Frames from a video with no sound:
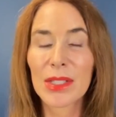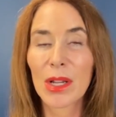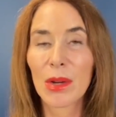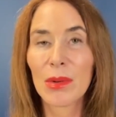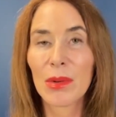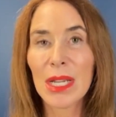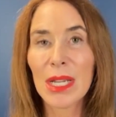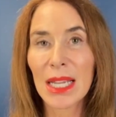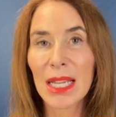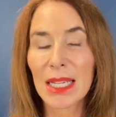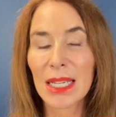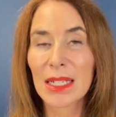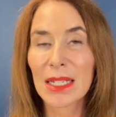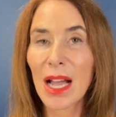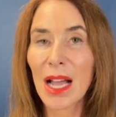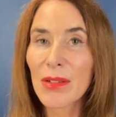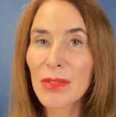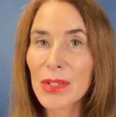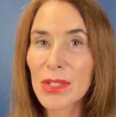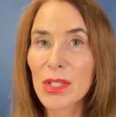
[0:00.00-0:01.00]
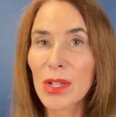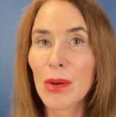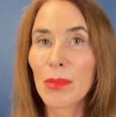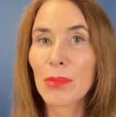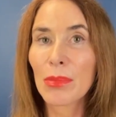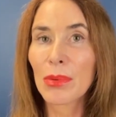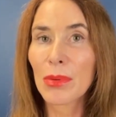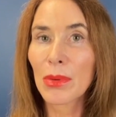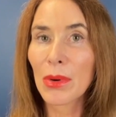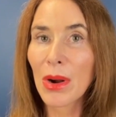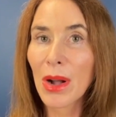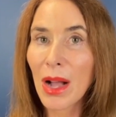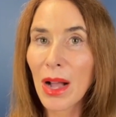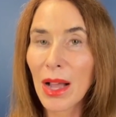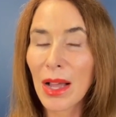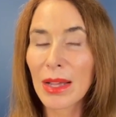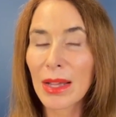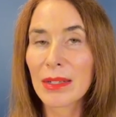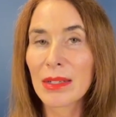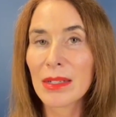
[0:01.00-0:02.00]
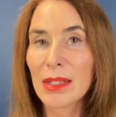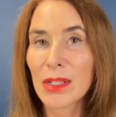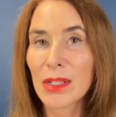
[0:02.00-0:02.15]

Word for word: So it covers a broad